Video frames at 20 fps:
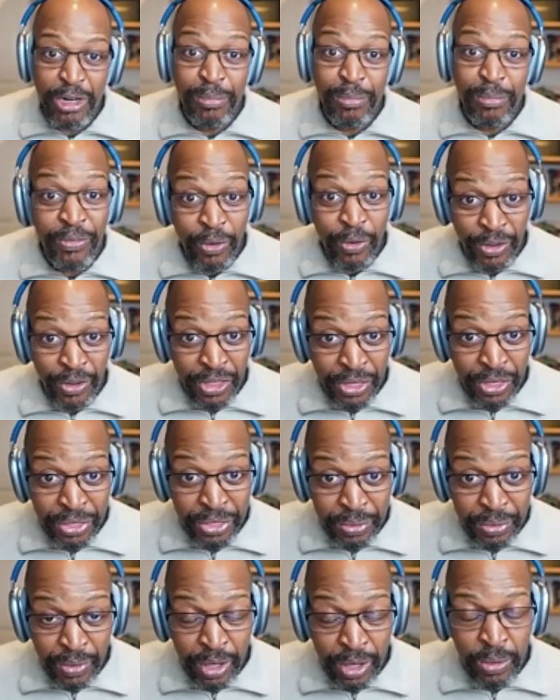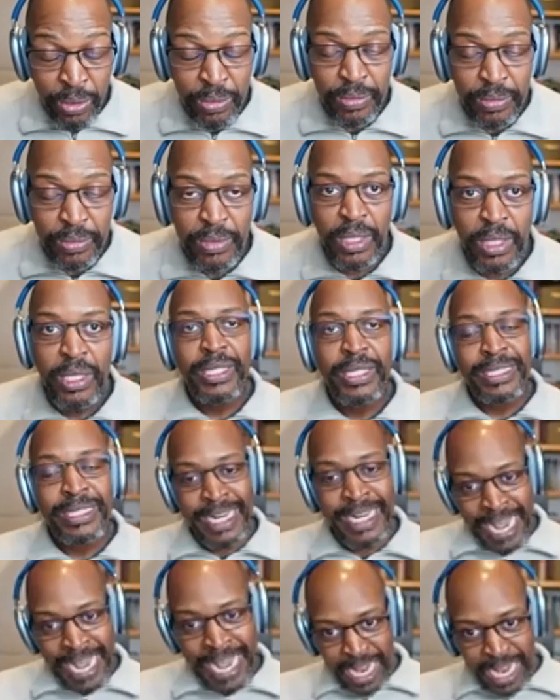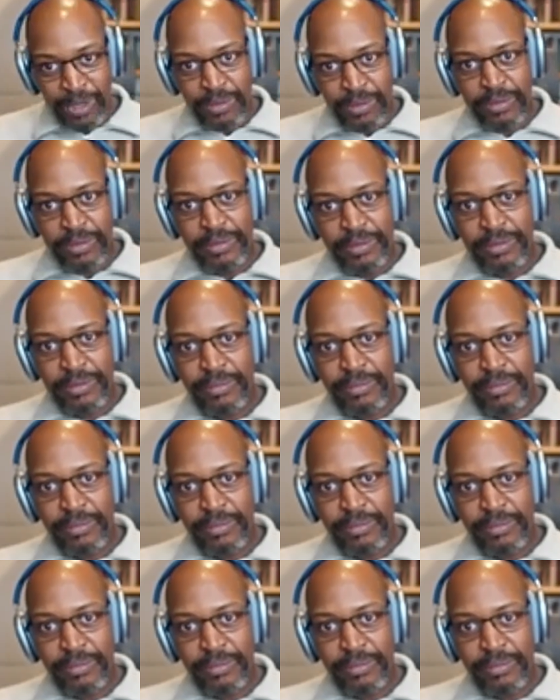before the throne. Now,